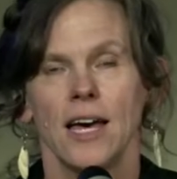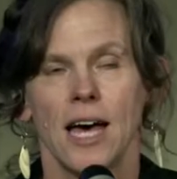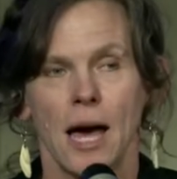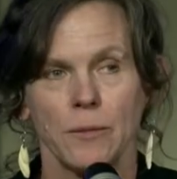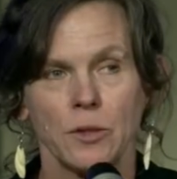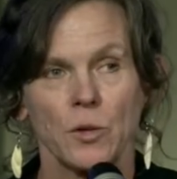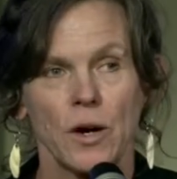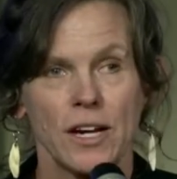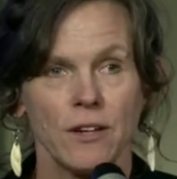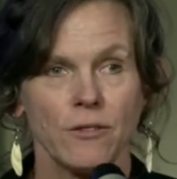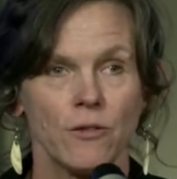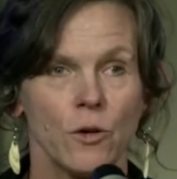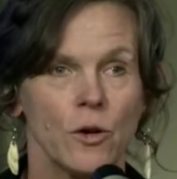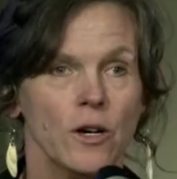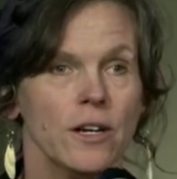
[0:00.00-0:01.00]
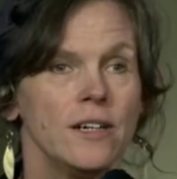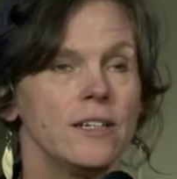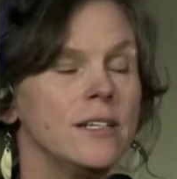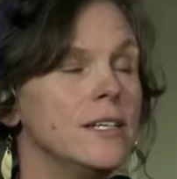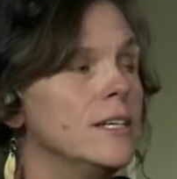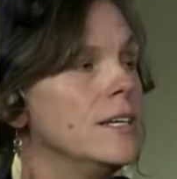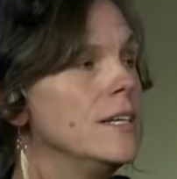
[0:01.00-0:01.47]
I'm 24,
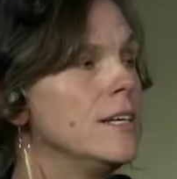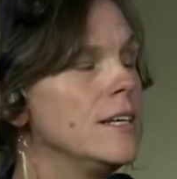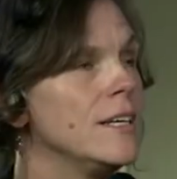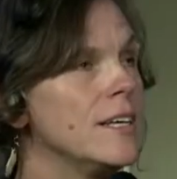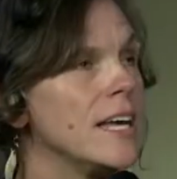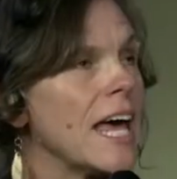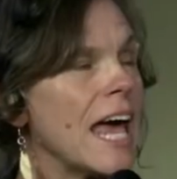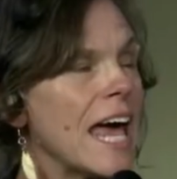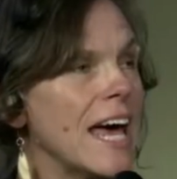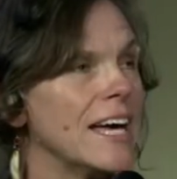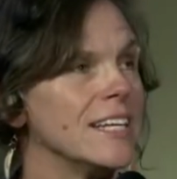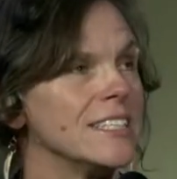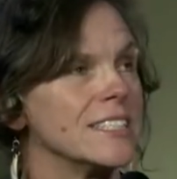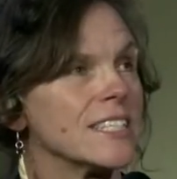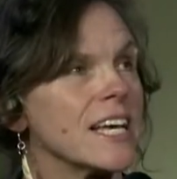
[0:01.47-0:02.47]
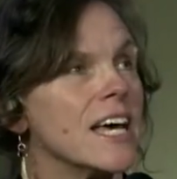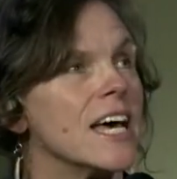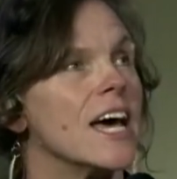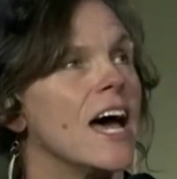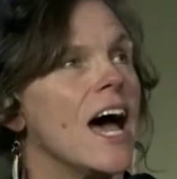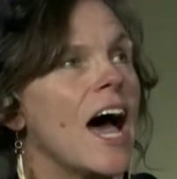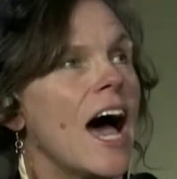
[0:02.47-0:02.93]
and
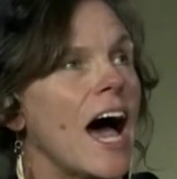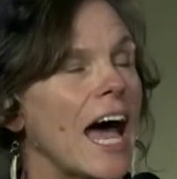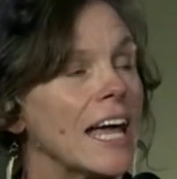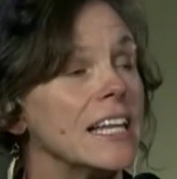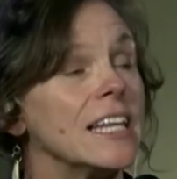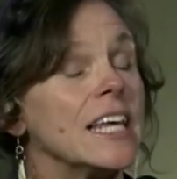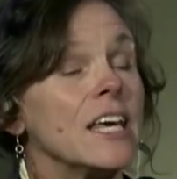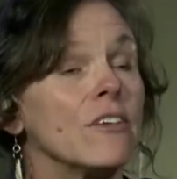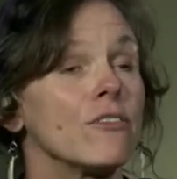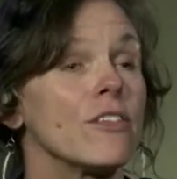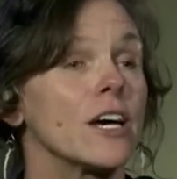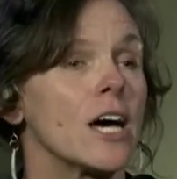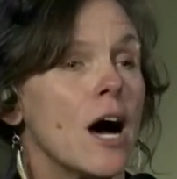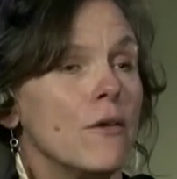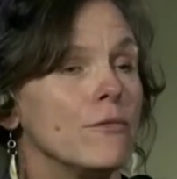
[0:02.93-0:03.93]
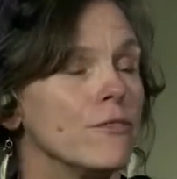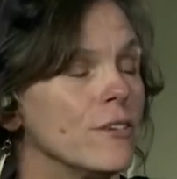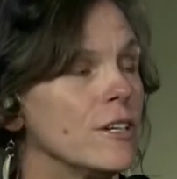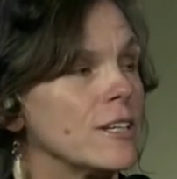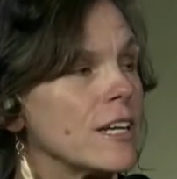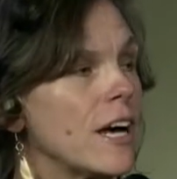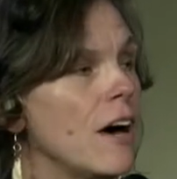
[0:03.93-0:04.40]
I leave the
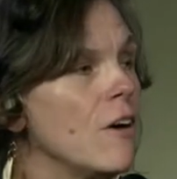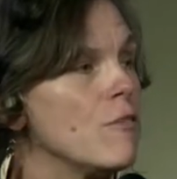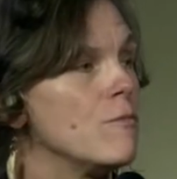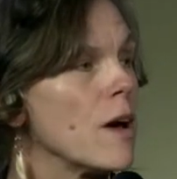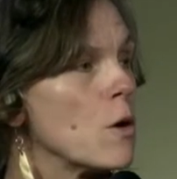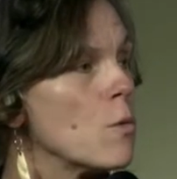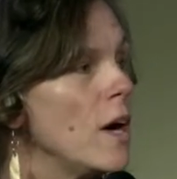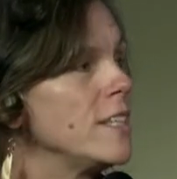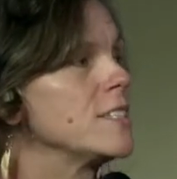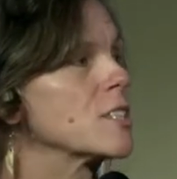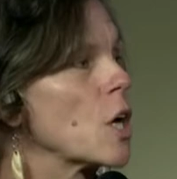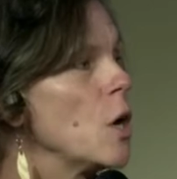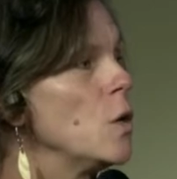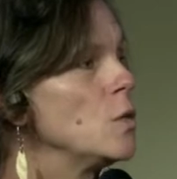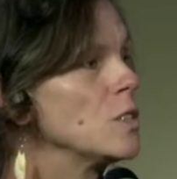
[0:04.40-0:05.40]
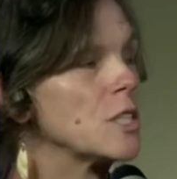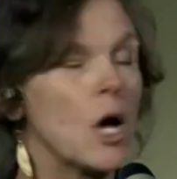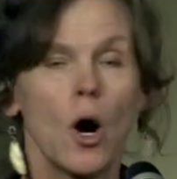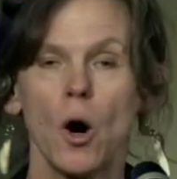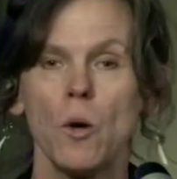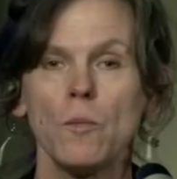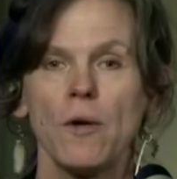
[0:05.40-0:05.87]
comfort of my West Coast
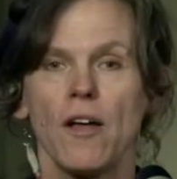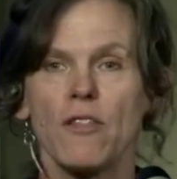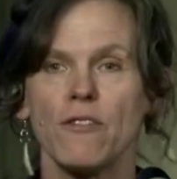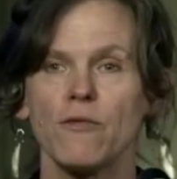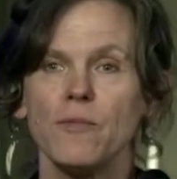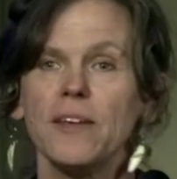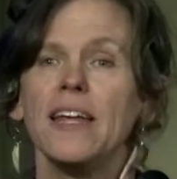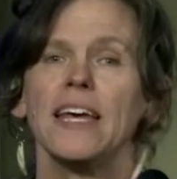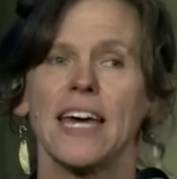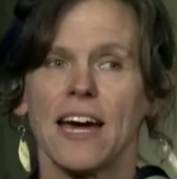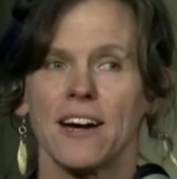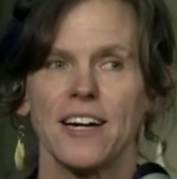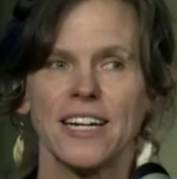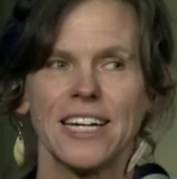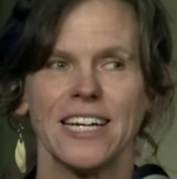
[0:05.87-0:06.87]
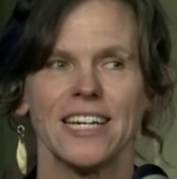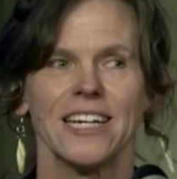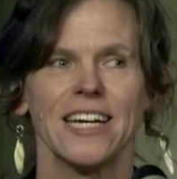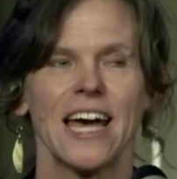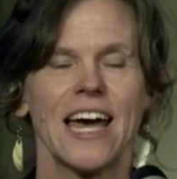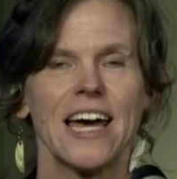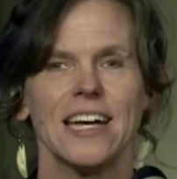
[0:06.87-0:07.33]
home, all the
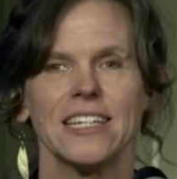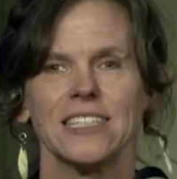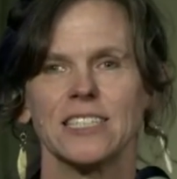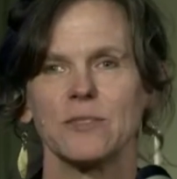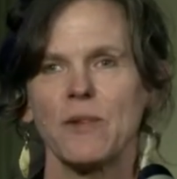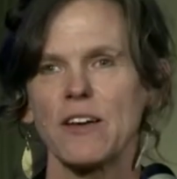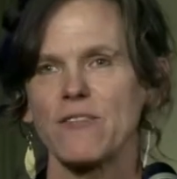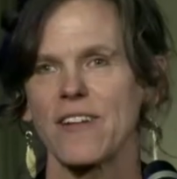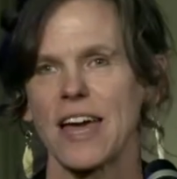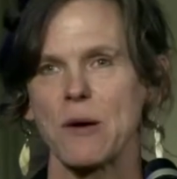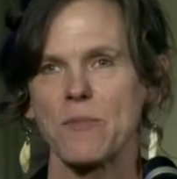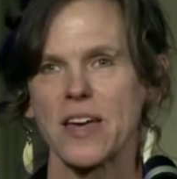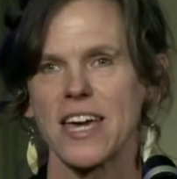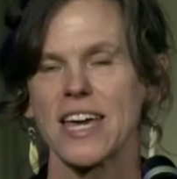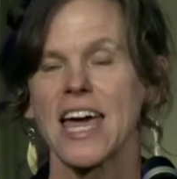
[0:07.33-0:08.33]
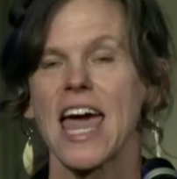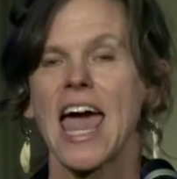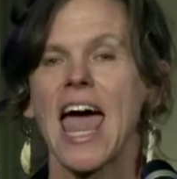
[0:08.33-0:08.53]
familiarity and my family,